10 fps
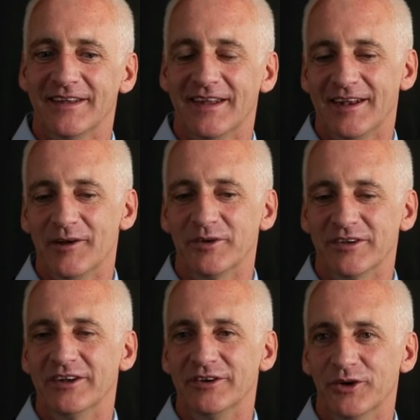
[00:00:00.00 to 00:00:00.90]
and it was
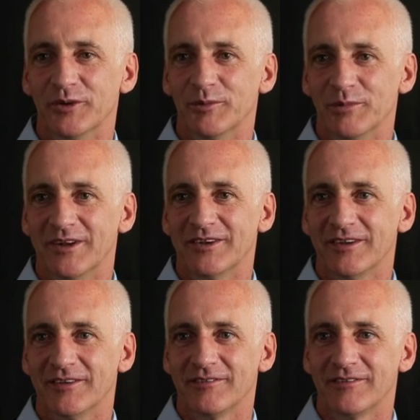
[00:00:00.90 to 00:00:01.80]
an enjoyable place
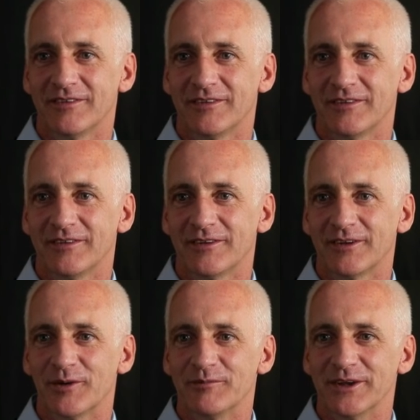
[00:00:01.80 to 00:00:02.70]
to
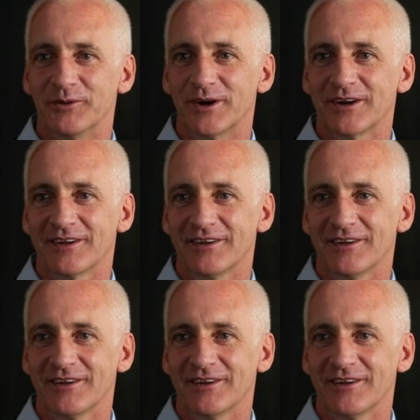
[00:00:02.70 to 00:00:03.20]
come to your work.